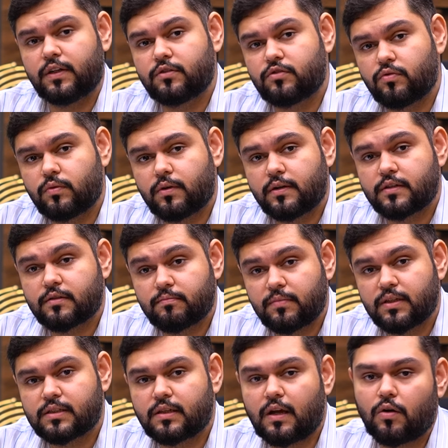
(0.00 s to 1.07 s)
students
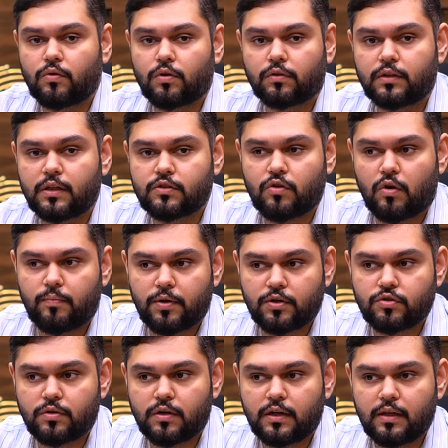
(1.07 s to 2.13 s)
miss out on this
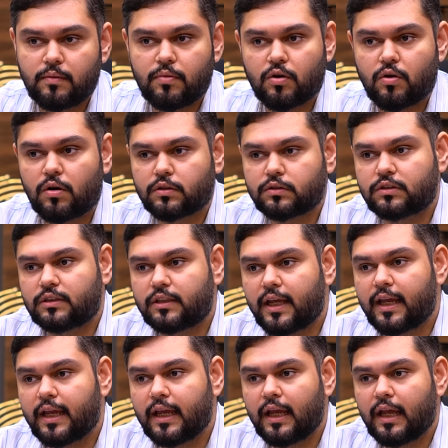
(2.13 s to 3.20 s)
opportunity because
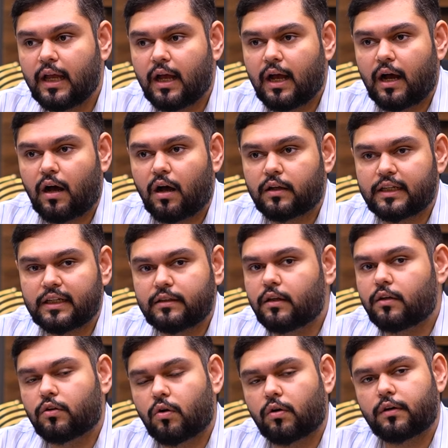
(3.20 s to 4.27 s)
they are either
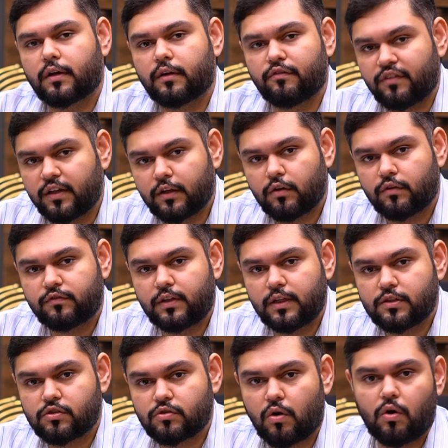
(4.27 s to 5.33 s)
not aware of
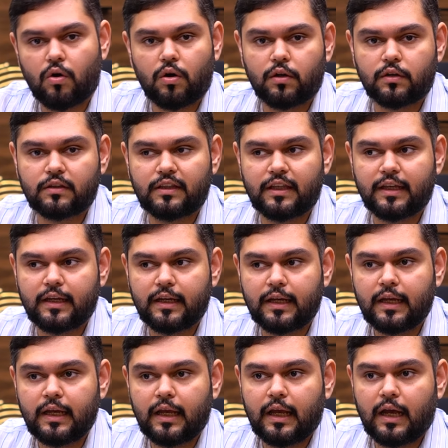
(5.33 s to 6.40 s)
this, or
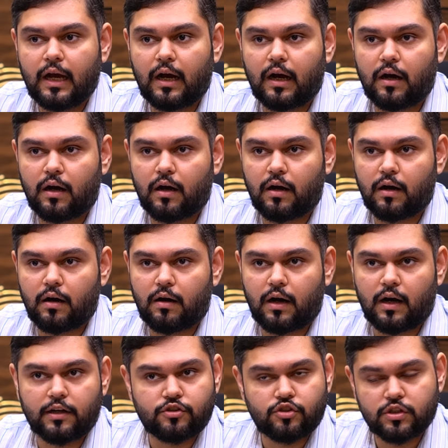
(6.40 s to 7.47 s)
they
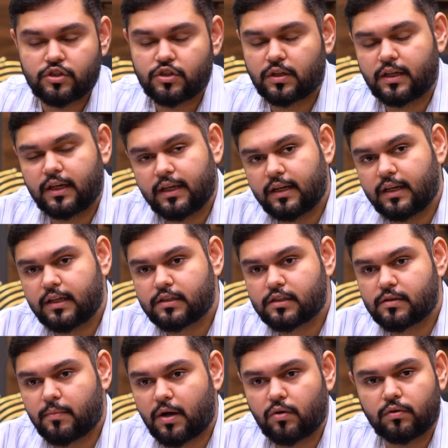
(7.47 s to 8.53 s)
are just careless
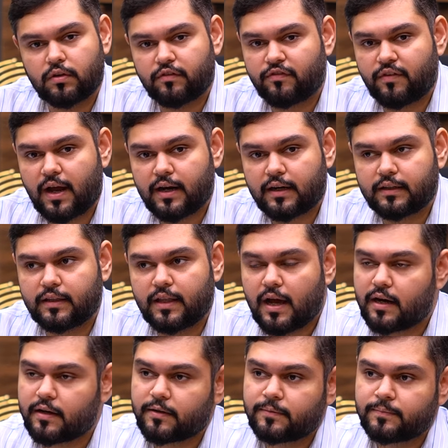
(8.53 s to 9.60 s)
about the fact
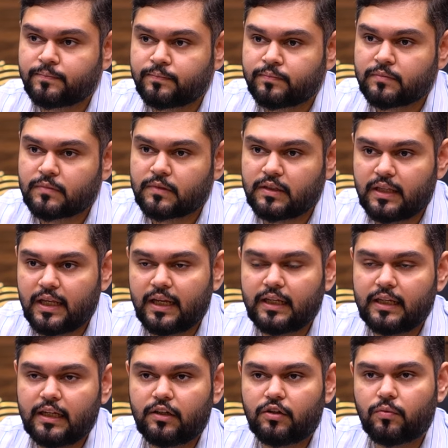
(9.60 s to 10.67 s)
that they
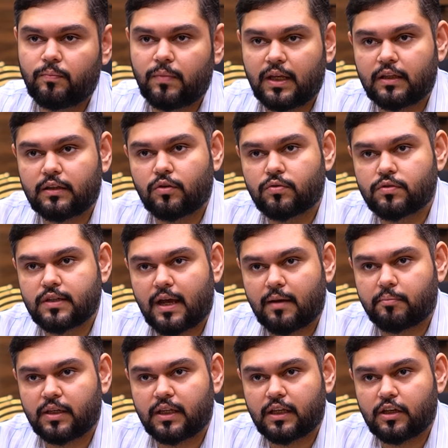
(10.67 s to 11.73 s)
need to make those
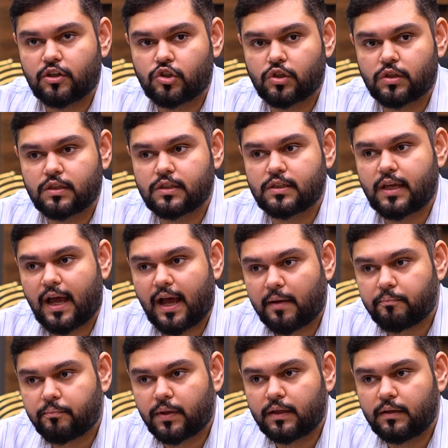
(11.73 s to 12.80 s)
applications
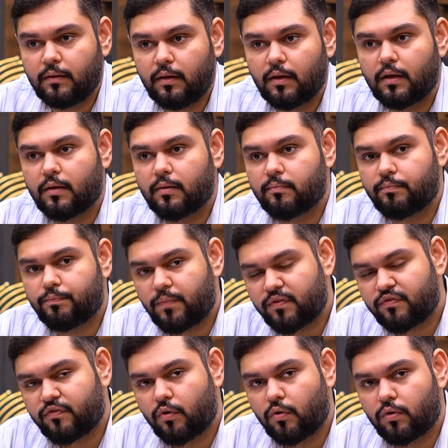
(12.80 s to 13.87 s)
happen
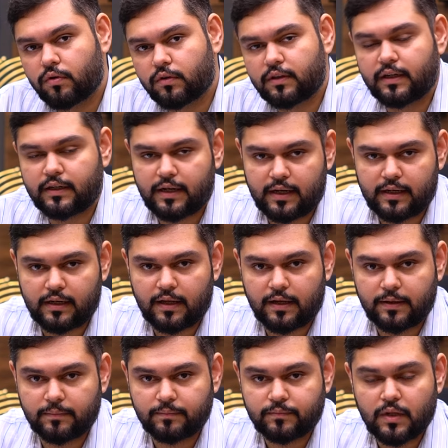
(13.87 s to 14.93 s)
before the
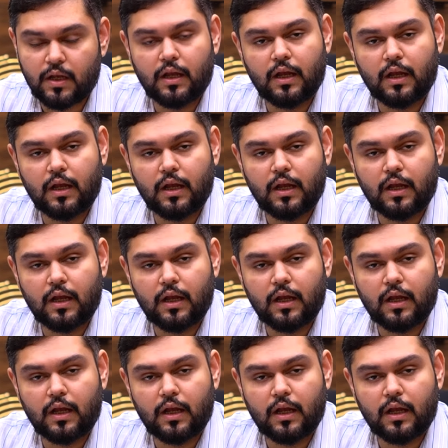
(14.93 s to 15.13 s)
deadline.